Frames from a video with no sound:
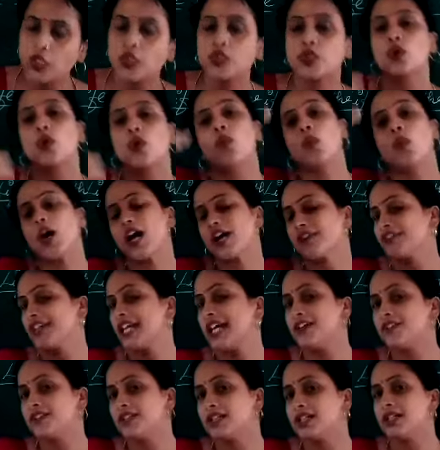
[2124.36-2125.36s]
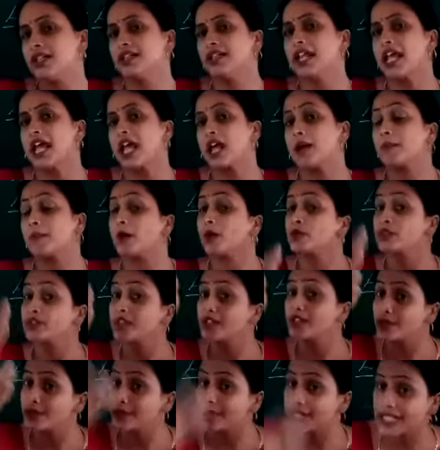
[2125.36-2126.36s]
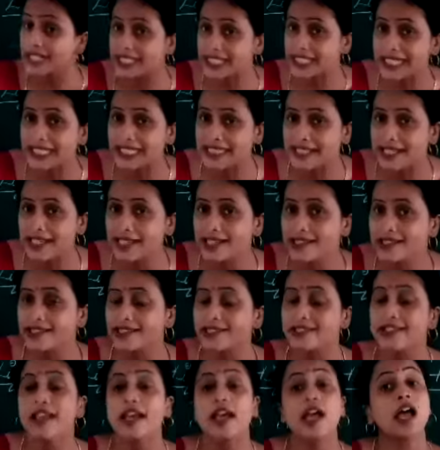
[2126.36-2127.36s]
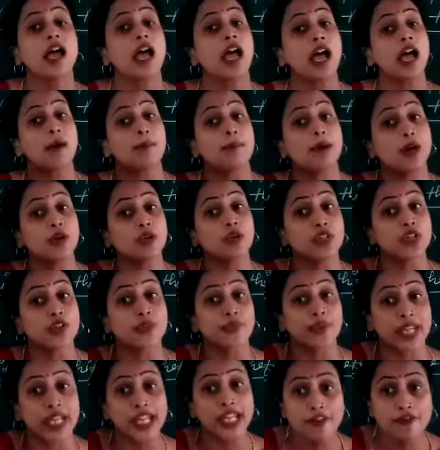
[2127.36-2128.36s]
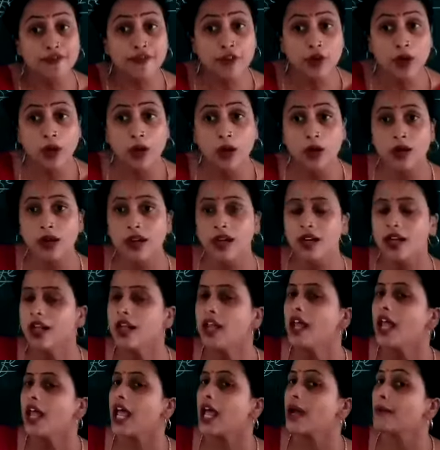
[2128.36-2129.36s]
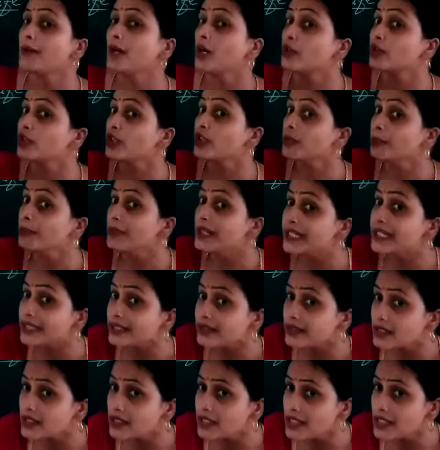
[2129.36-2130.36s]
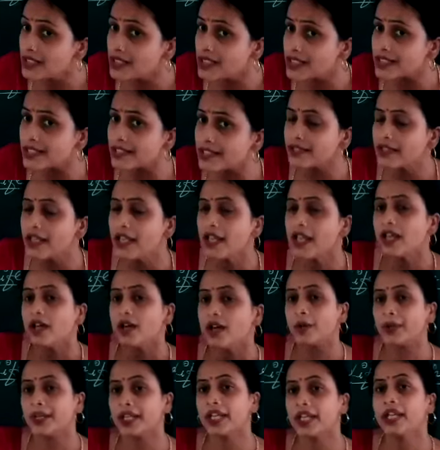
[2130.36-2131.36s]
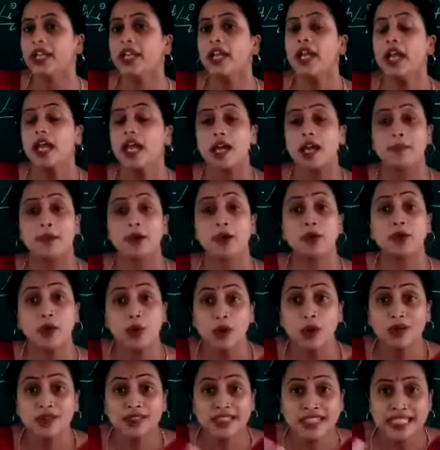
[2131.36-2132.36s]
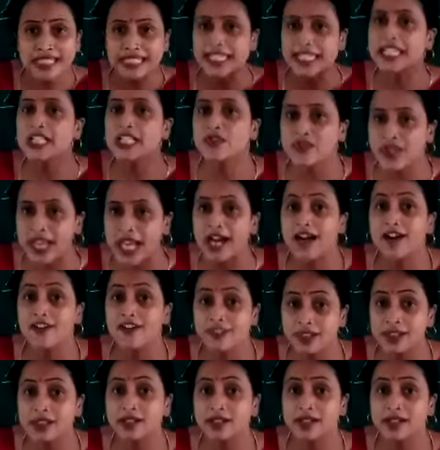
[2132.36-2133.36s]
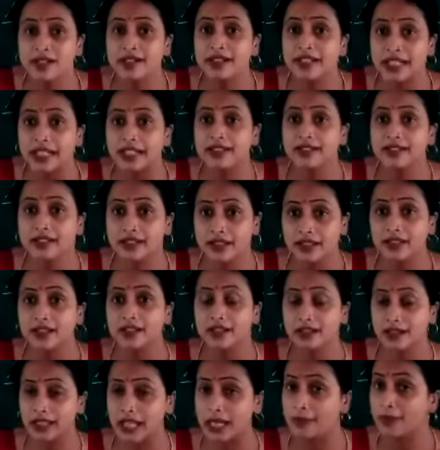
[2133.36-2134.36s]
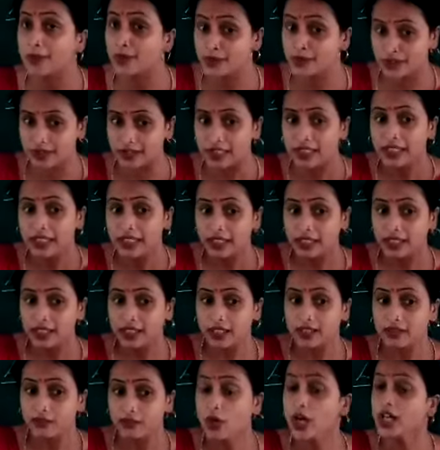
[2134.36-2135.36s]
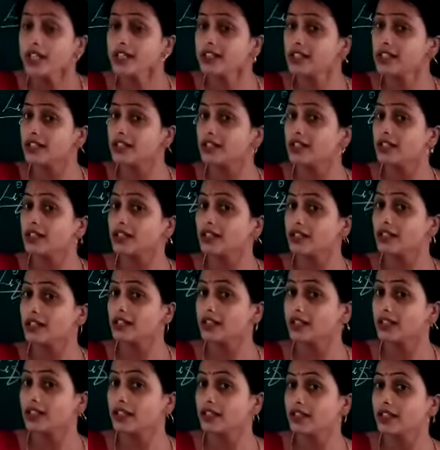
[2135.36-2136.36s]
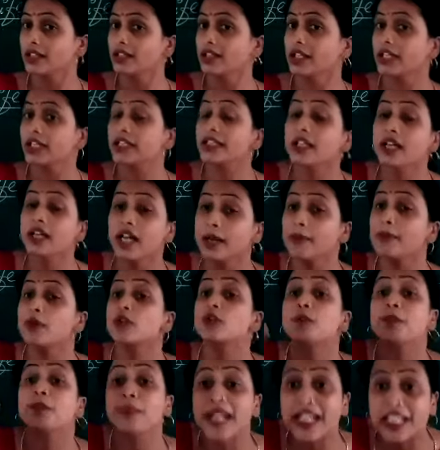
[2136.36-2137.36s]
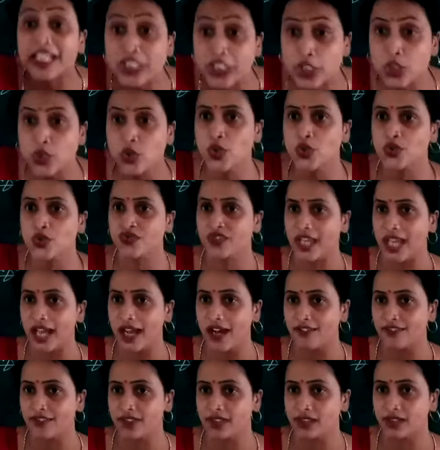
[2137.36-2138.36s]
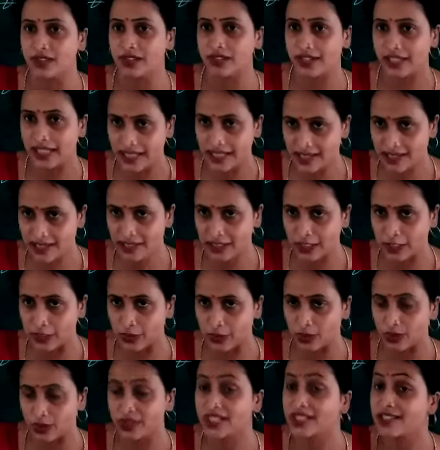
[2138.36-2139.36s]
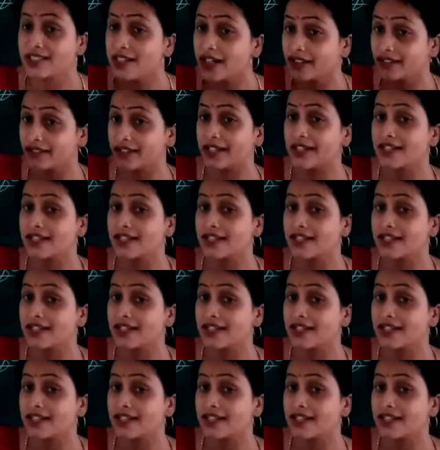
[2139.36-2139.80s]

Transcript: So what we have learned about the dressing sense, about the rainfall, about the minerals, okay, about all these things we have learned in about the what? In the about plateaus we have learned, isn't it? No, these are